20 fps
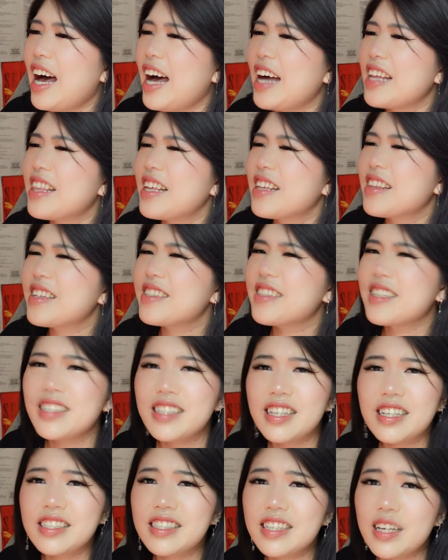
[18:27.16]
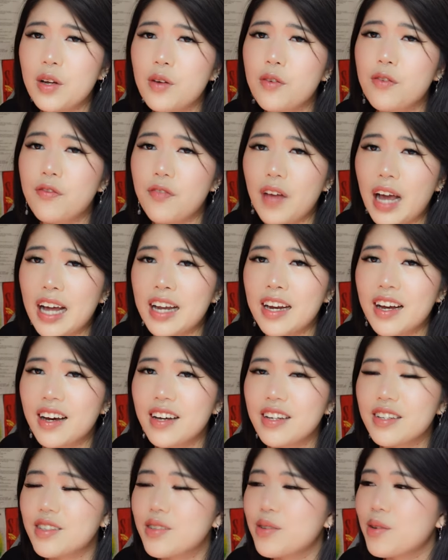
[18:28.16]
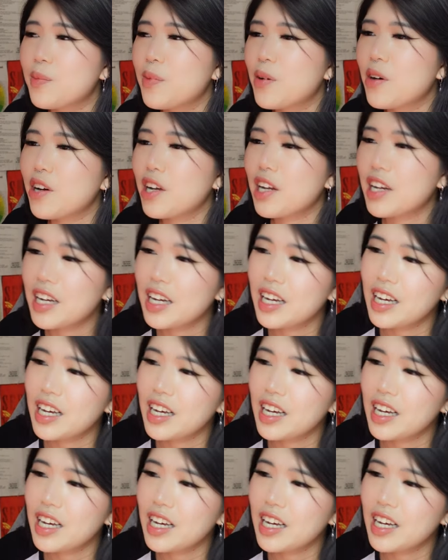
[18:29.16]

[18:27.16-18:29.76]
I think this is considered fan art to a point.